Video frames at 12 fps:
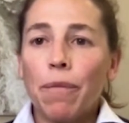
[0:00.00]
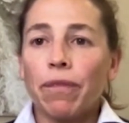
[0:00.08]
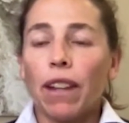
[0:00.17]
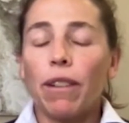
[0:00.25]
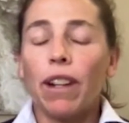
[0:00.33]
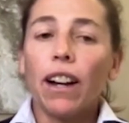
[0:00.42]

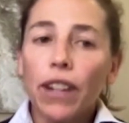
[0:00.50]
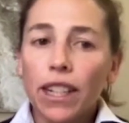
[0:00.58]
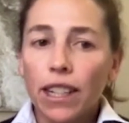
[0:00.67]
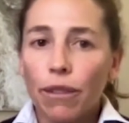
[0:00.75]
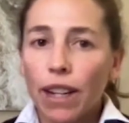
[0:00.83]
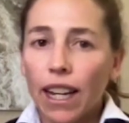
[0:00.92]
I mean,
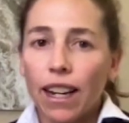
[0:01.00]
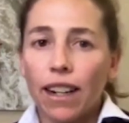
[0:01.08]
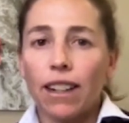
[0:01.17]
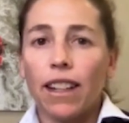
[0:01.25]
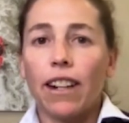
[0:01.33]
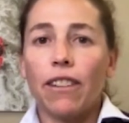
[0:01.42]
obviously we had
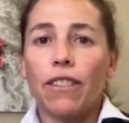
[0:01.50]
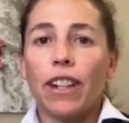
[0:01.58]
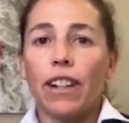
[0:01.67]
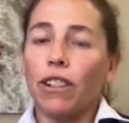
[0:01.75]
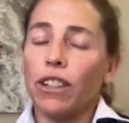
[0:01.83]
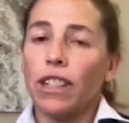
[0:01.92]
a lot of
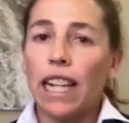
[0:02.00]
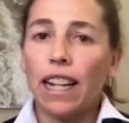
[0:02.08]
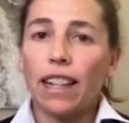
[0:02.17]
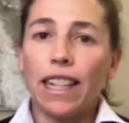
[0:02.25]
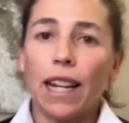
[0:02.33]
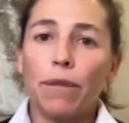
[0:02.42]
adversity
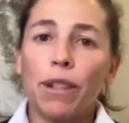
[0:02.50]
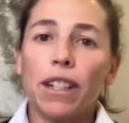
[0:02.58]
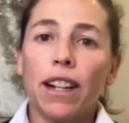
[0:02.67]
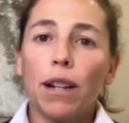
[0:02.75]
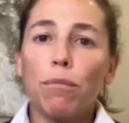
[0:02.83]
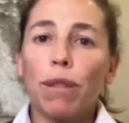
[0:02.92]
on the
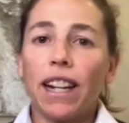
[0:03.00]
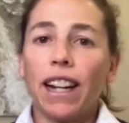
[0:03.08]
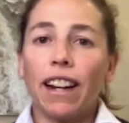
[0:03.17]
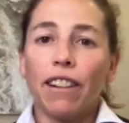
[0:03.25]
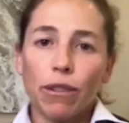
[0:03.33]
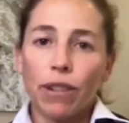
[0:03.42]
Amazon, but
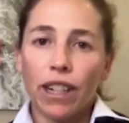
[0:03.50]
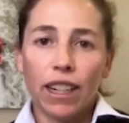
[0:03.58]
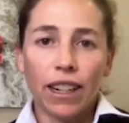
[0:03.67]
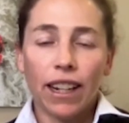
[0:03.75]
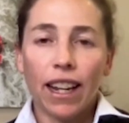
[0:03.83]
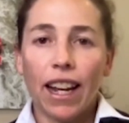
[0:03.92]

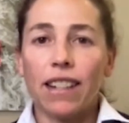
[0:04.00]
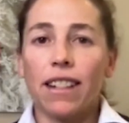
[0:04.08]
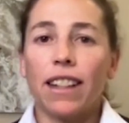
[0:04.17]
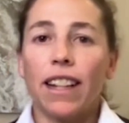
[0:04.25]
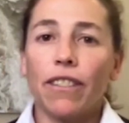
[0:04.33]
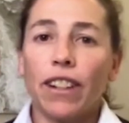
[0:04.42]
everyone has a
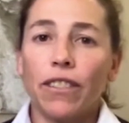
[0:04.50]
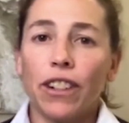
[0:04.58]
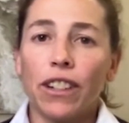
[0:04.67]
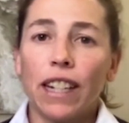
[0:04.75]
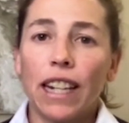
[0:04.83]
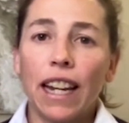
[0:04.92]
lot of
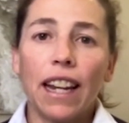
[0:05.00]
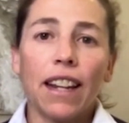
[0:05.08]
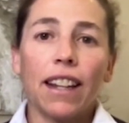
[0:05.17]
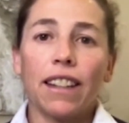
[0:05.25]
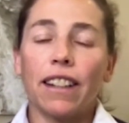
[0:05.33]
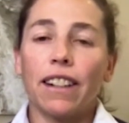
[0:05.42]
adversity
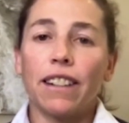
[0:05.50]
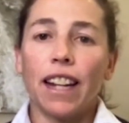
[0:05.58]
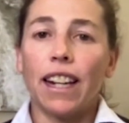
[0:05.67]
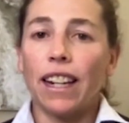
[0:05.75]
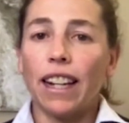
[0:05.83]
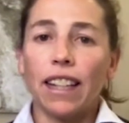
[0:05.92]
in their
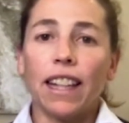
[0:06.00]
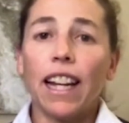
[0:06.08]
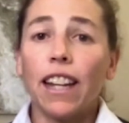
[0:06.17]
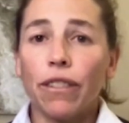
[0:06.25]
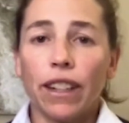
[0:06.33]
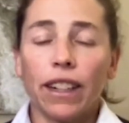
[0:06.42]
day-to-day
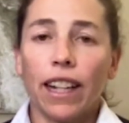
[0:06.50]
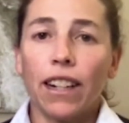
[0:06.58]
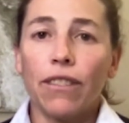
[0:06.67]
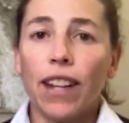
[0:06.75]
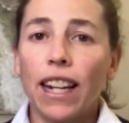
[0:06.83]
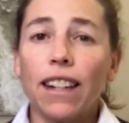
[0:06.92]
life in kind
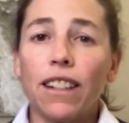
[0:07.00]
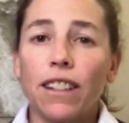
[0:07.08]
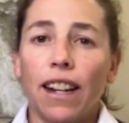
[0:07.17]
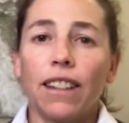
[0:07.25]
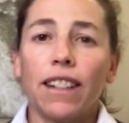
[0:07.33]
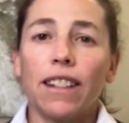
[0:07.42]
of any
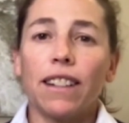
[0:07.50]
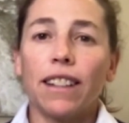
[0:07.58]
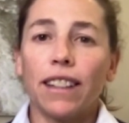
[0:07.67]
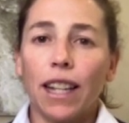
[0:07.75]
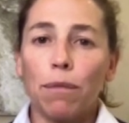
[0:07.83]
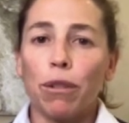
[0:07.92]
challenge
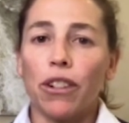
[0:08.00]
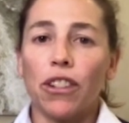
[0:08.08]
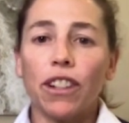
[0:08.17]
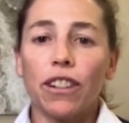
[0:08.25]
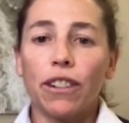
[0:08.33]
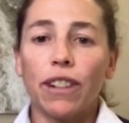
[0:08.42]
that they
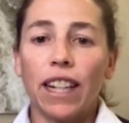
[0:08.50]
pursue.